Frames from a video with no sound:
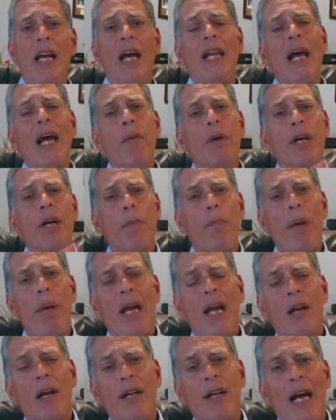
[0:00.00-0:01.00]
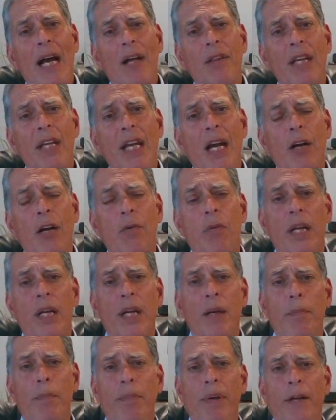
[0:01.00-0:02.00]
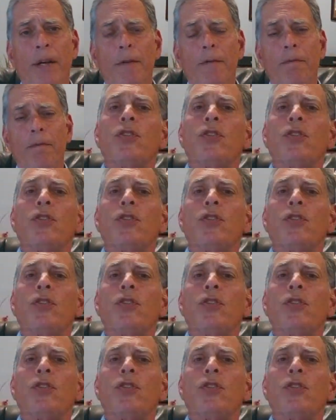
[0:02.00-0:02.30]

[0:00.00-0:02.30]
And now we're going to pare down the equity a bit.